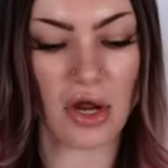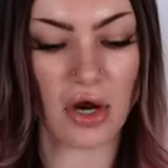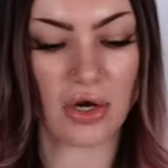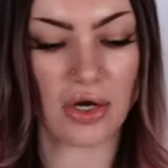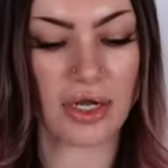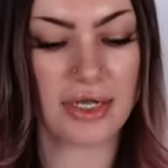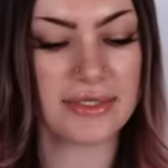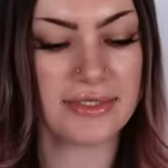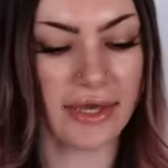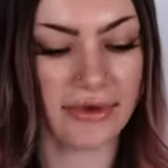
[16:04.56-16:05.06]

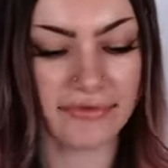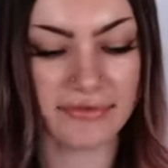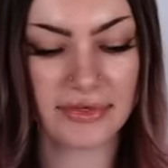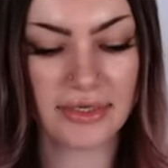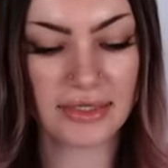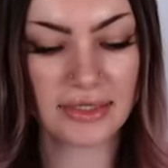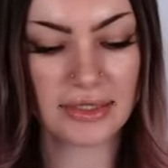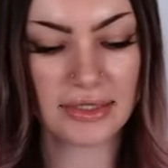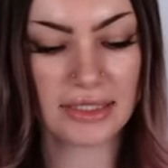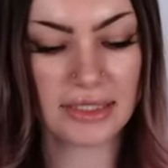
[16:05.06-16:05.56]
are
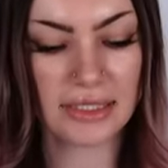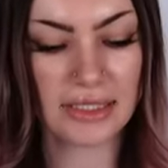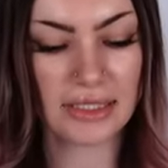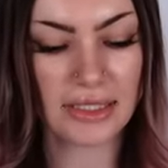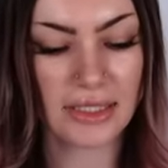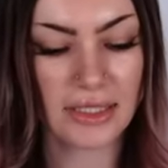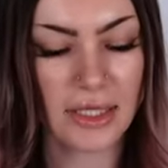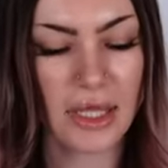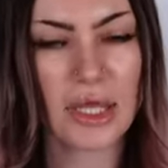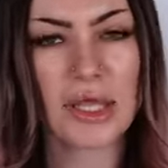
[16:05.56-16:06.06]

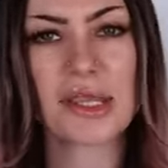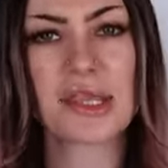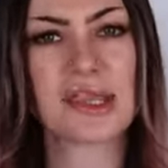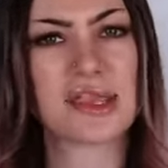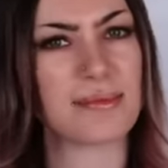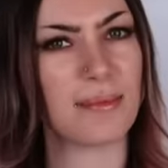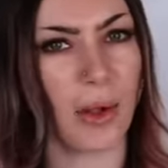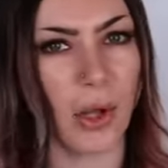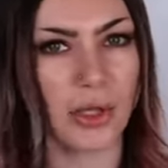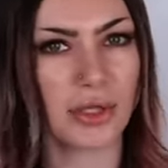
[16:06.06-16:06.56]
definitely
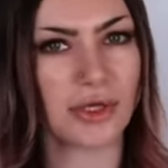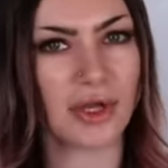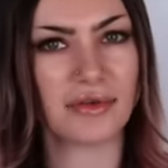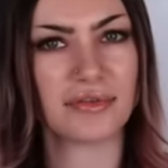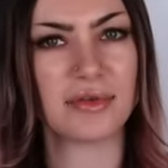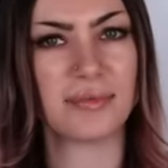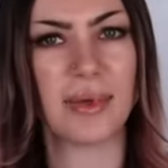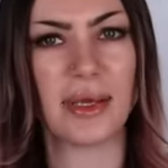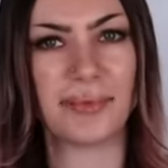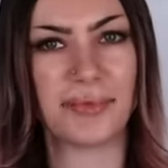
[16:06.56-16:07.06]
small
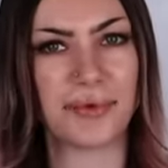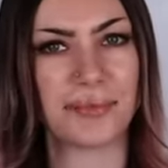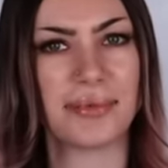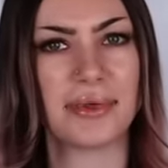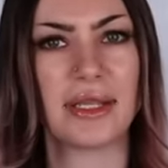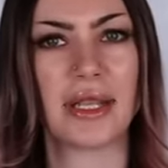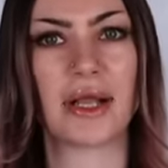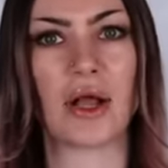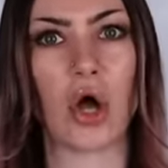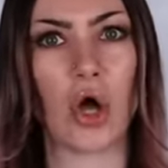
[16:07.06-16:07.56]
enough to be able to be like